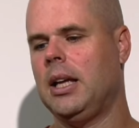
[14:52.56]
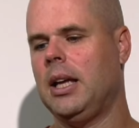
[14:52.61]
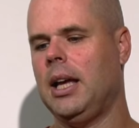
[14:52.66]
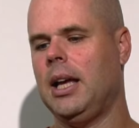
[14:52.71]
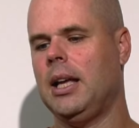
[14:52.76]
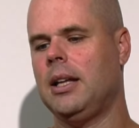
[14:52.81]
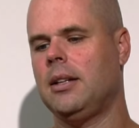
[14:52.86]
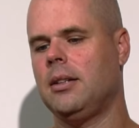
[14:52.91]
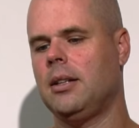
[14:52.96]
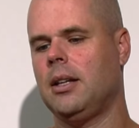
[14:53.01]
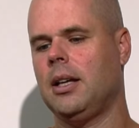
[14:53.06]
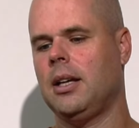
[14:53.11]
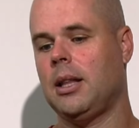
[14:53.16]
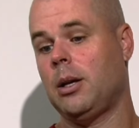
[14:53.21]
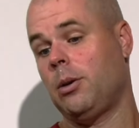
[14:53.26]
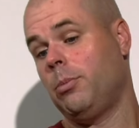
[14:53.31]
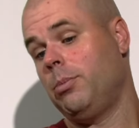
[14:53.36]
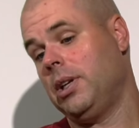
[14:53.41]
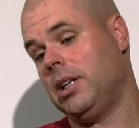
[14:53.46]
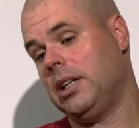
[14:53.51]
and
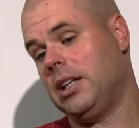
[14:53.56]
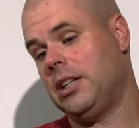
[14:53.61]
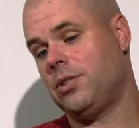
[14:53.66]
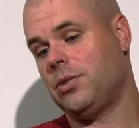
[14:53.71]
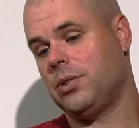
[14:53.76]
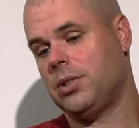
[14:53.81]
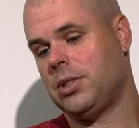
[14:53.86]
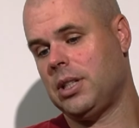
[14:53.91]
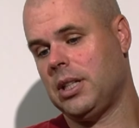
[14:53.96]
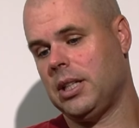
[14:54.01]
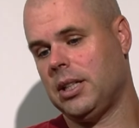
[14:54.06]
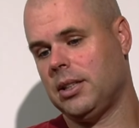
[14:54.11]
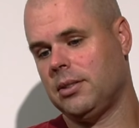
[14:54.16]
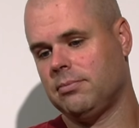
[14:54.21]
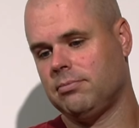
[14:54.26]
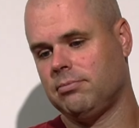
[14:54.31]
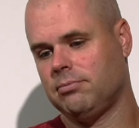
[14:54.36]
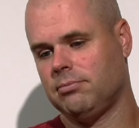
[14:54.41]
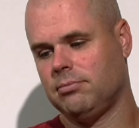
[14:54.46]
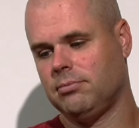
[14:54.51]
that would be an
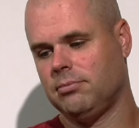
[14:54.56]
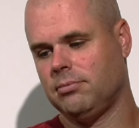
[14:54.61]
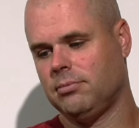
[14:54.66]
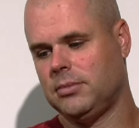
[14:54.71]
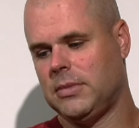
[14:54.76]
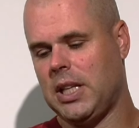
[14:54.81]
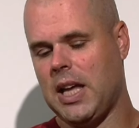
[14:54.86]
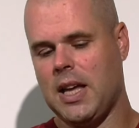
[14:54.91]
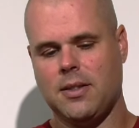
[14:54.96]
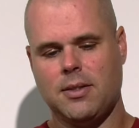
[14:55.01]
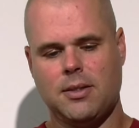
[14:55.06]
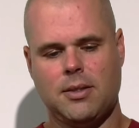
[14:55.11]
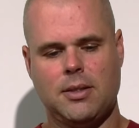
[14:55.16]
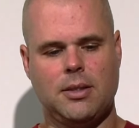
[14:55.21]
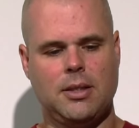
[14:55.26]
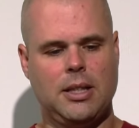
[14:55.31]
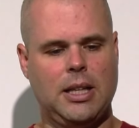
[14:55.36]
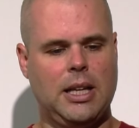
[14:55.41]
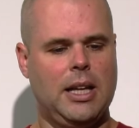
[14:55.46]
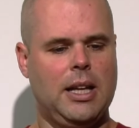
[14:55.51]
interesting test.